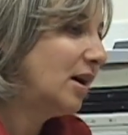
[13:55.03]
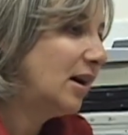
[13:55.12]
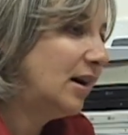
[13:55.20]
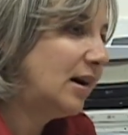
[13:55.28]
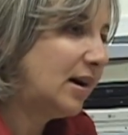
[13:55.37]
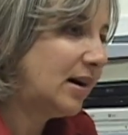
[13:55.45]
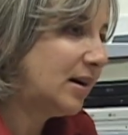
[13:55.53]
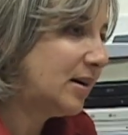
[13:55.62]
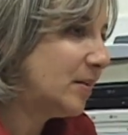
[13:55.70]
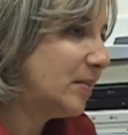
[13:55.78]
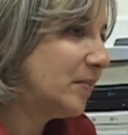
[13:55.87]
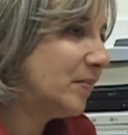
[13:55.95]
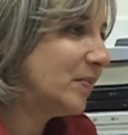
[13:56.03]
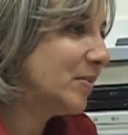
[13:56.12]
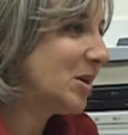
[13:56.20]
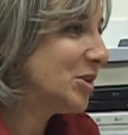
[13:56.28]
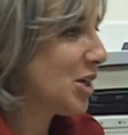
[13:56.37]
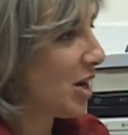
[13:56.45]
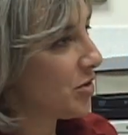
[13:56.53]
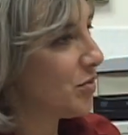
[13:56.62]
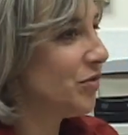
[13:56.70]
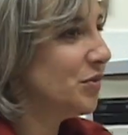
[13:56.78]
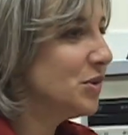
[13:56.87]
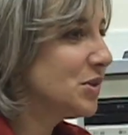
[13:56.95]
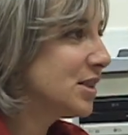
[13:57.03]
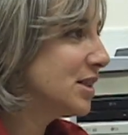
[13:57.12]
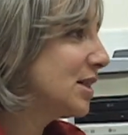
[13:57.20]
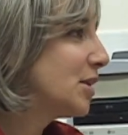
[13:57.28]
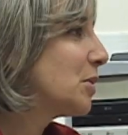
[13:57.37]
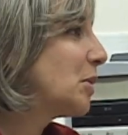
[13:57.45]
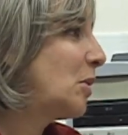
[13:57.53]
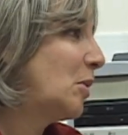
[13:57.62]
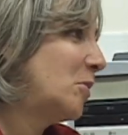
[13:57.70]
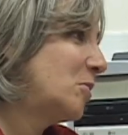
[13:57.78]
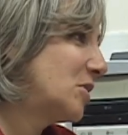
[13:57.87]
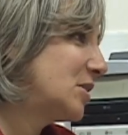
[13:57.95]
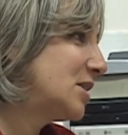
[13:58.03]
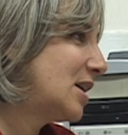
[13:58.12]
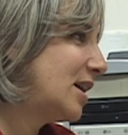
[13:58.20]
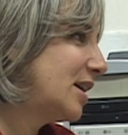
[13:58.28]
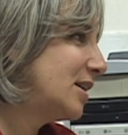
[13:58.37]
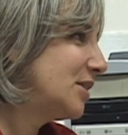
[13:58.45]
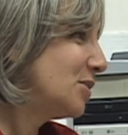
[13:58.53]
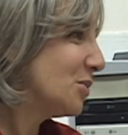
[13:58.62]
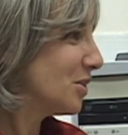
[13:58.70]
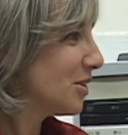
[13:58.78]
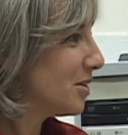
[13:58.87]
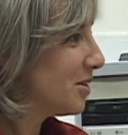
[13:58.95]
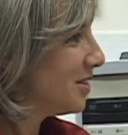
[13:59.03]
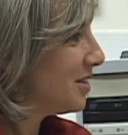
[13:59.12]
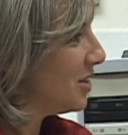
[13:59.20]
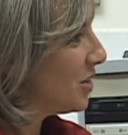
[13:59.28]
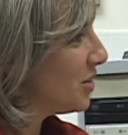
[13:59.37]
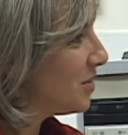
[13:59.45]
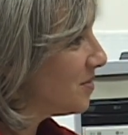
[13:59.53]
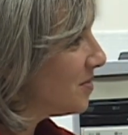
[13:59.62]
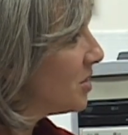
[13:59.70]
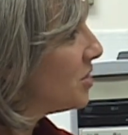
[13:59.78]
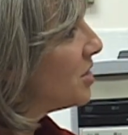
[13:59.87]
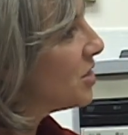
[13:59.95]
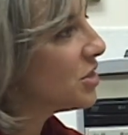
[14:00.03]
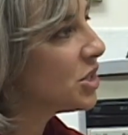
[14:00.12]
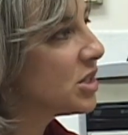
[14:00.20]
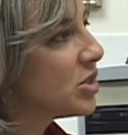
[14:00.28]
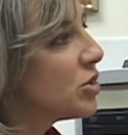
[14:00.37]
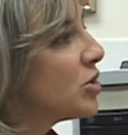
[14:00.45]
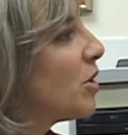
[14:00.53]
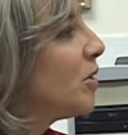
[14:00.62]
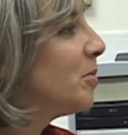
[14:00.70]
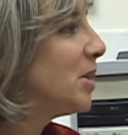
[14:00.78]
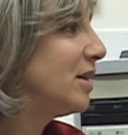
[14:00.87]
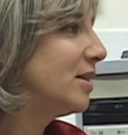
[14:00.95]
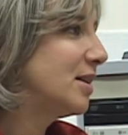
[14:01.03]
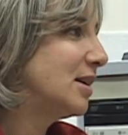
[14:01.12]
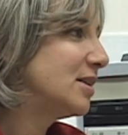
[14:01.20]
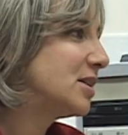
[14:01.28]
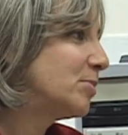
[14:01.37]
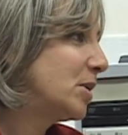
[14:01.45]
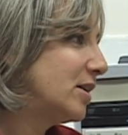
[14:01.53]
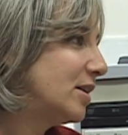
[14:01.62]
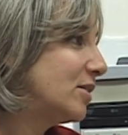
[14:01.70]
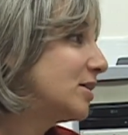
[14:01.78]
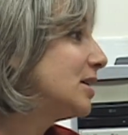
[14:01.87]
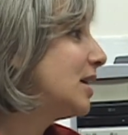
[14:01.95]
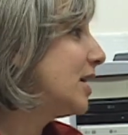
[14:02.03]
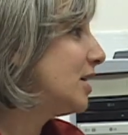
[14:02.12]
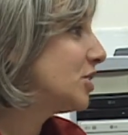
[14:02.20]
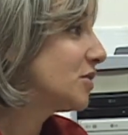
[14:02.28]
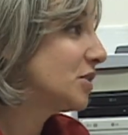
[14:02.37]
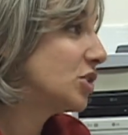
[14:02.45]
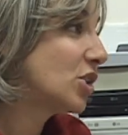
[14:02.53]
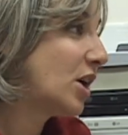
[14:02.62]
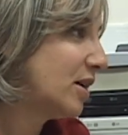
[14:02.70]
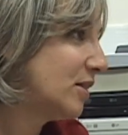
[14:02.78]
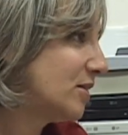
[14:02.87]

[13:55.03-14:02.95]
my child's refusing to get their homework done, or there's just so many things depending on the age of a child.